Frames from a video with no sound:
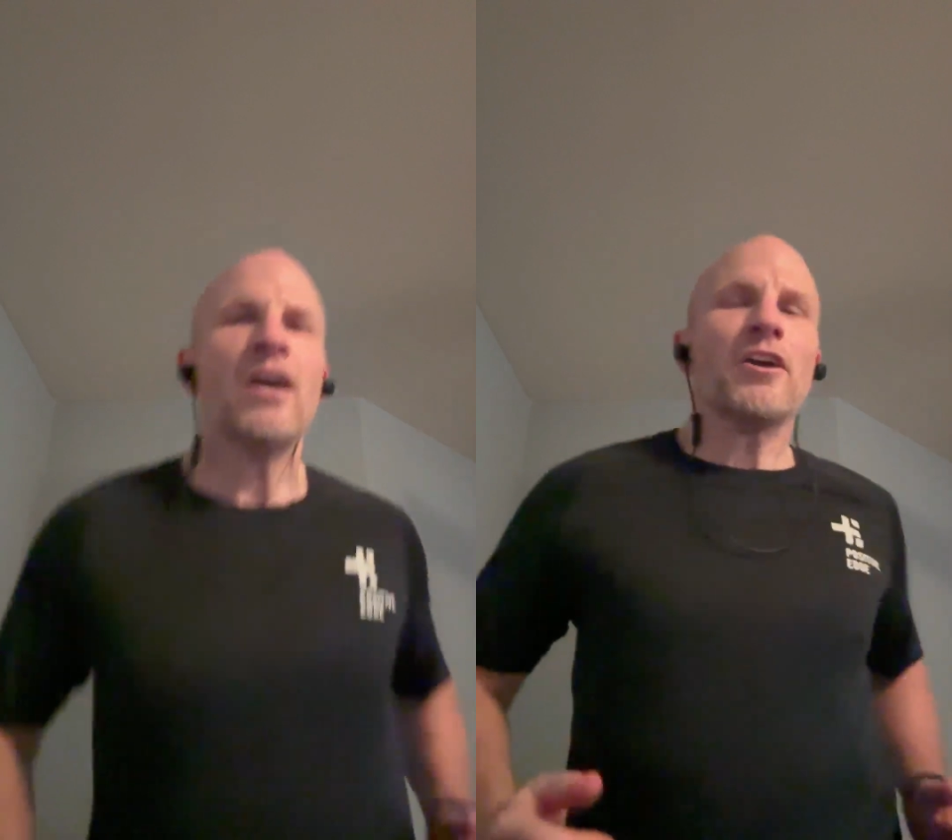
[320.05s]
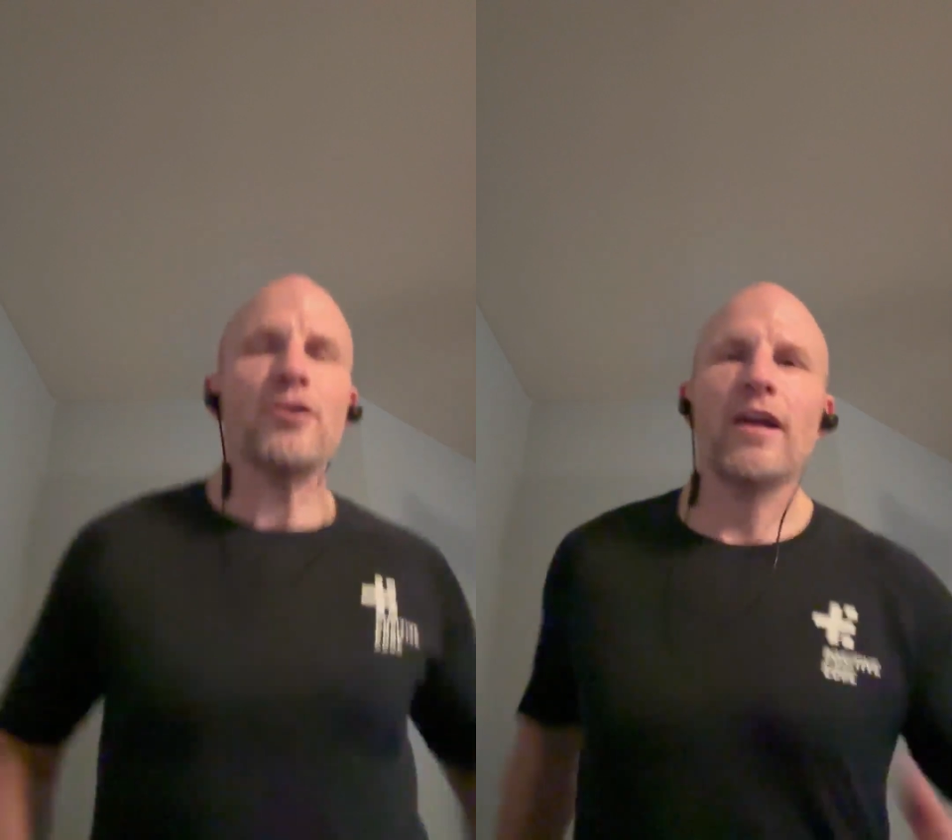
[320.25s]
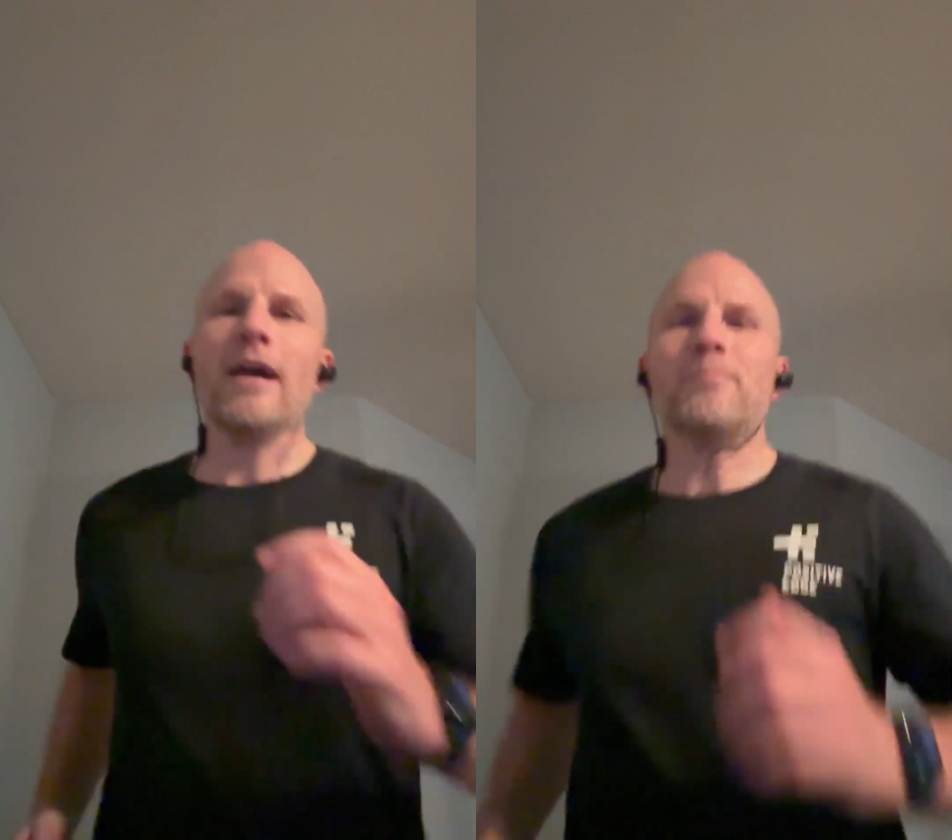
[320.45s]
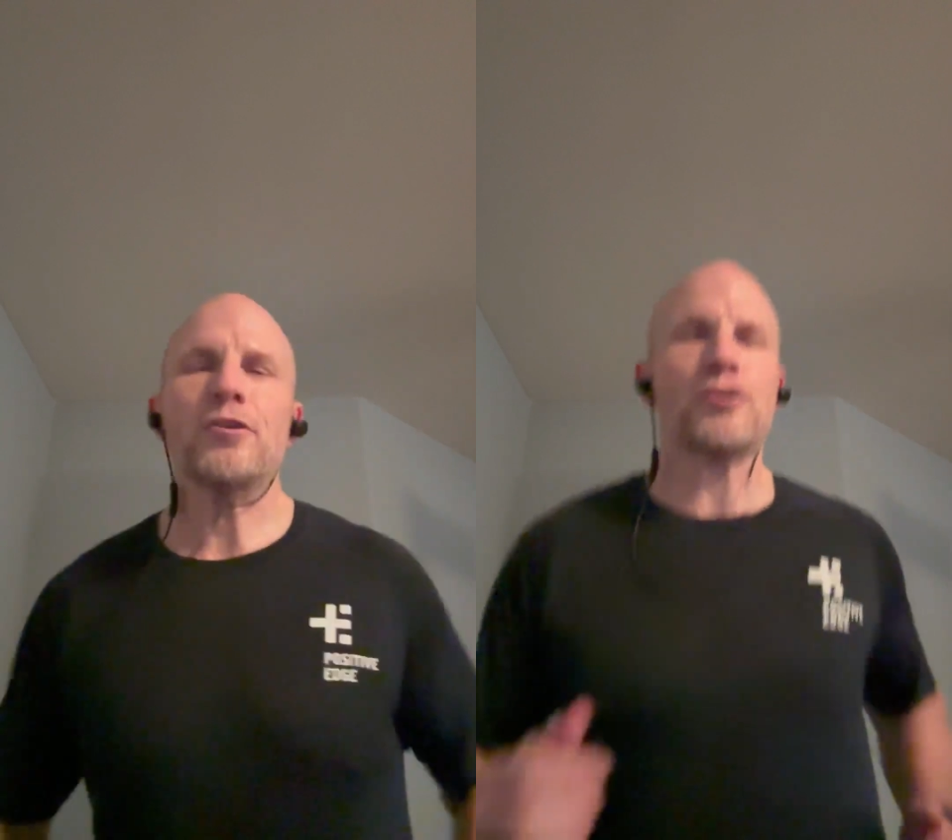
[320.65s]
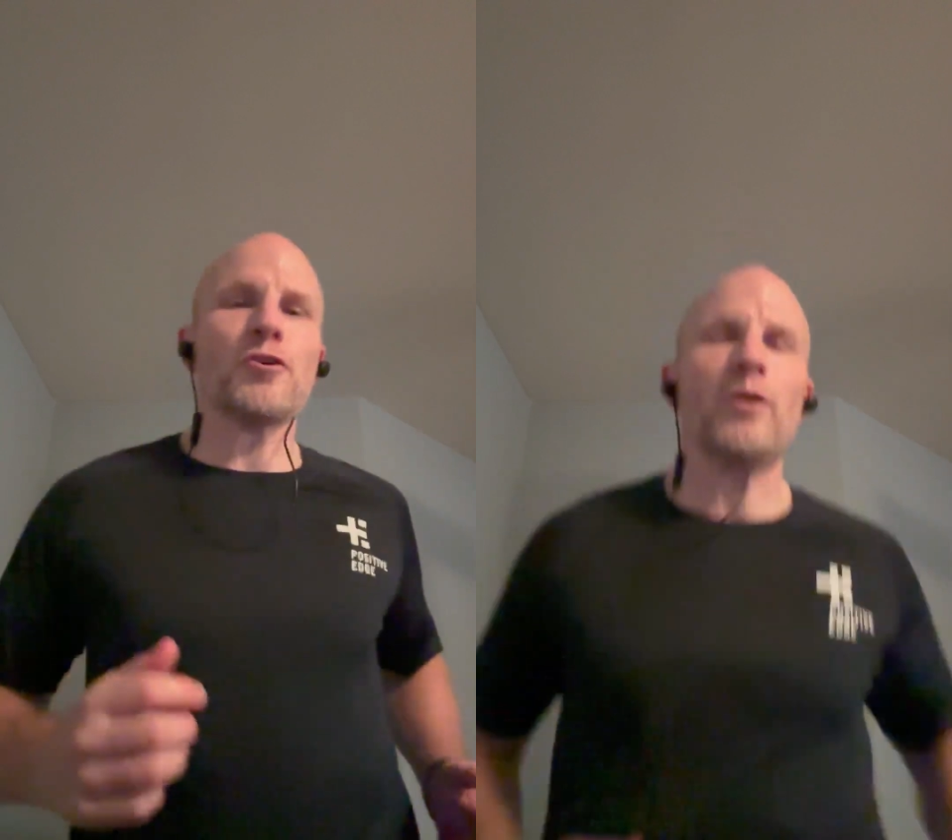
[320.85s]
your hip, your
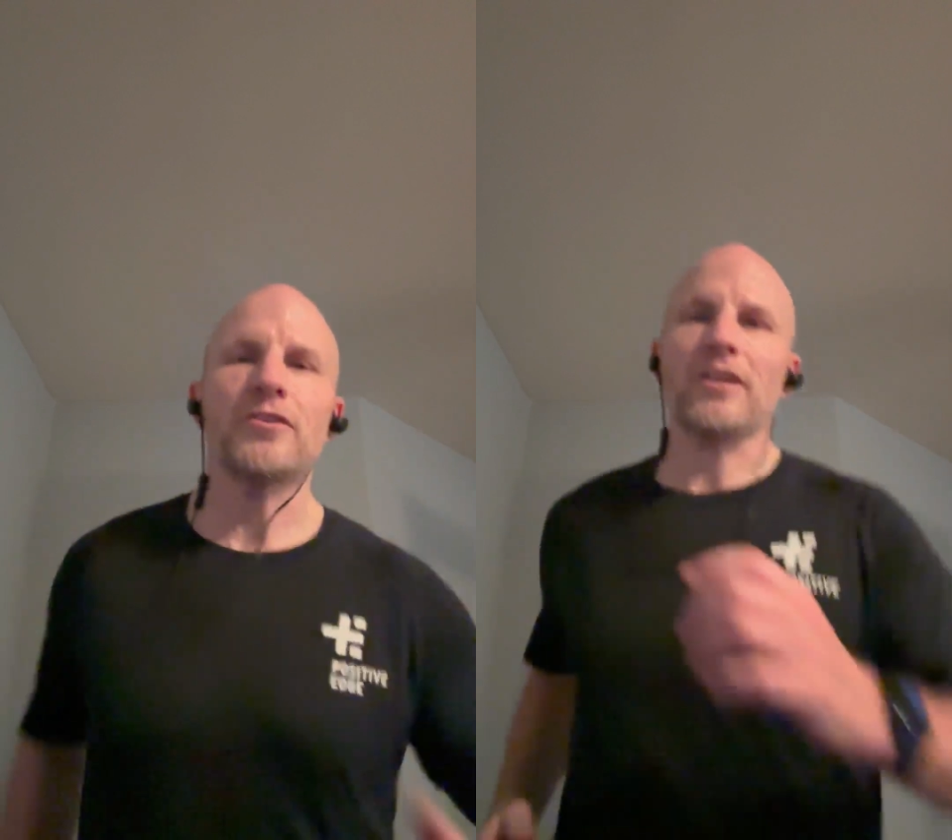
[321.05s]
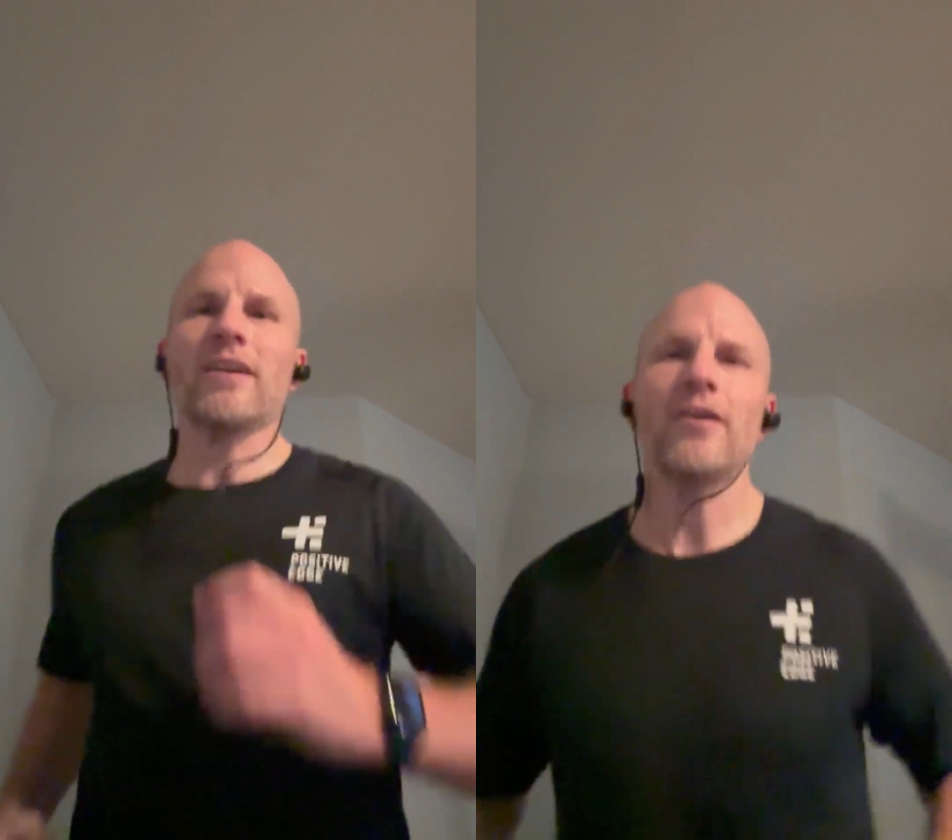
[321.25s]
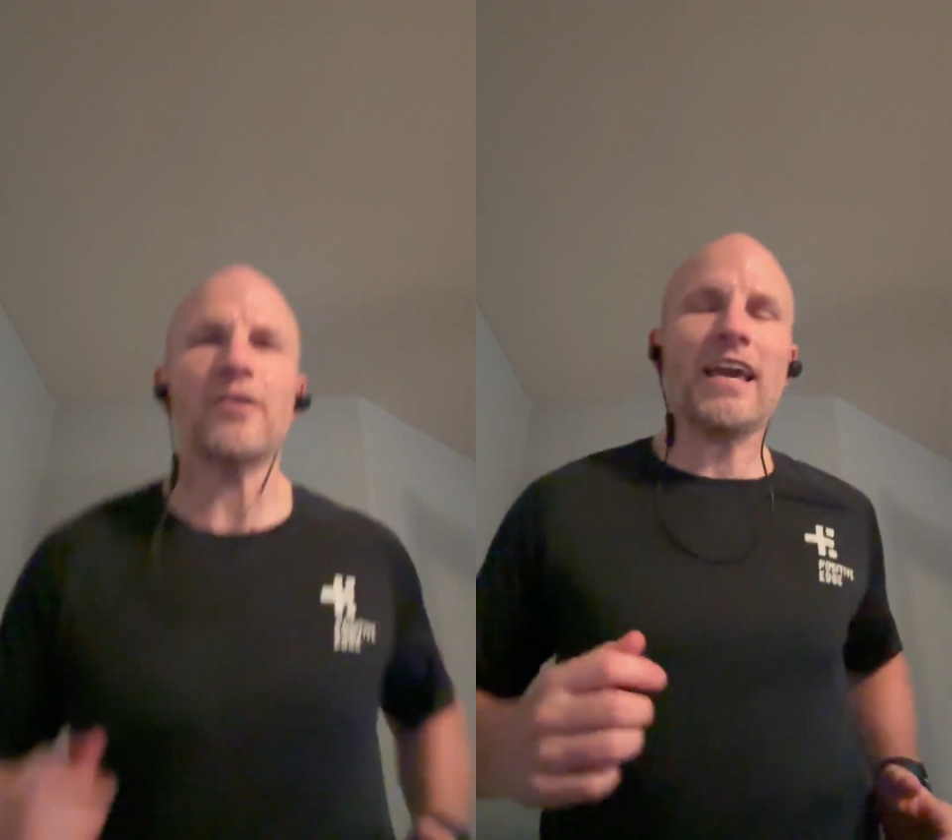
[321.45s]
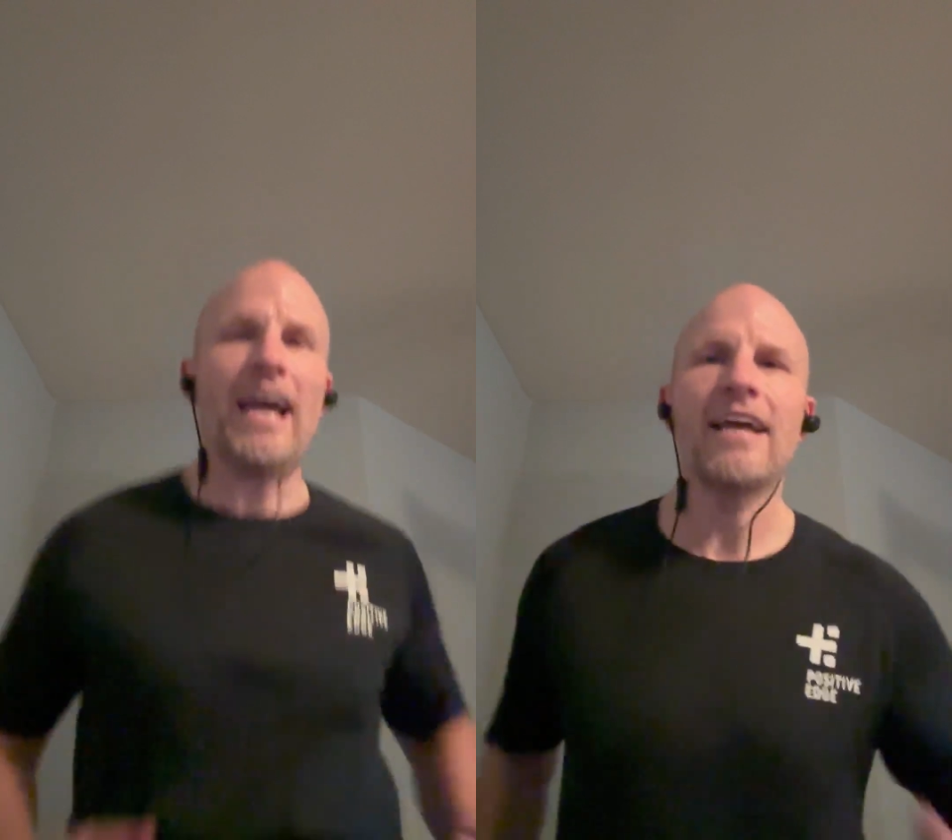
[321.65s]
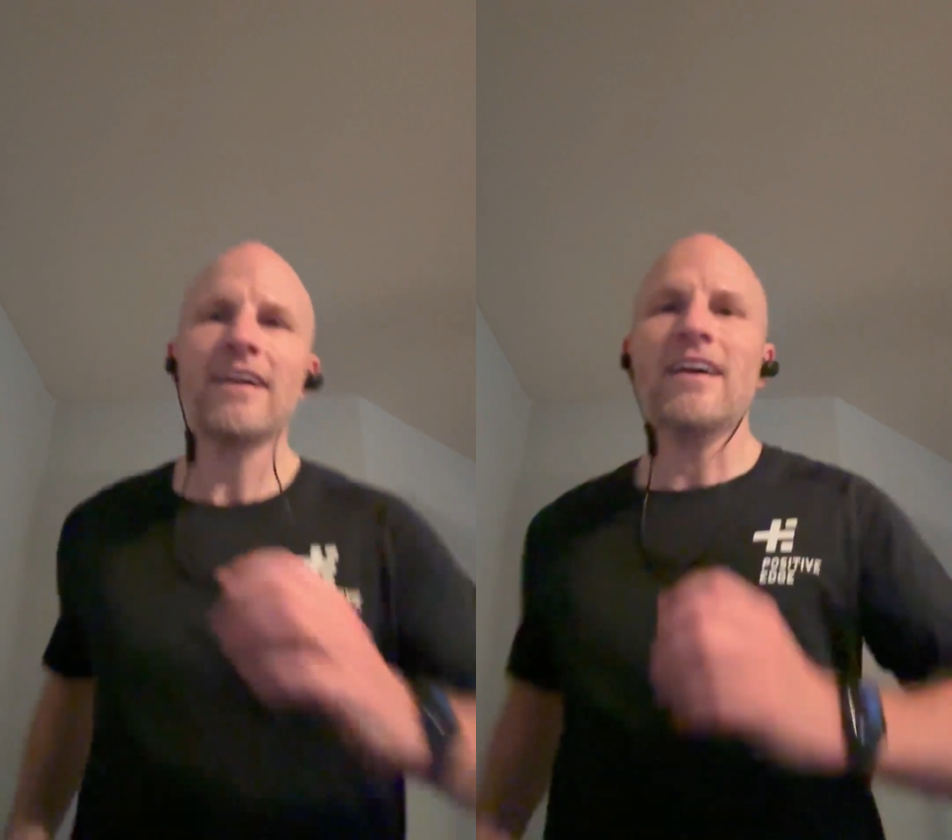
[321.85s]
shoulder,
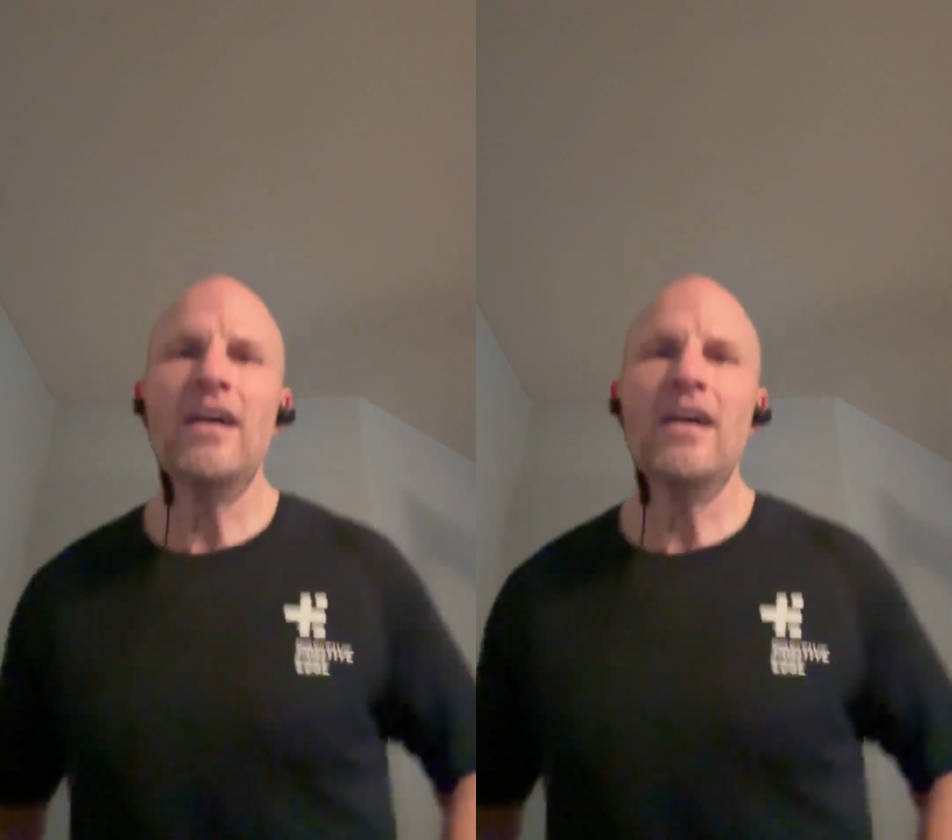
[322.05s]
okay?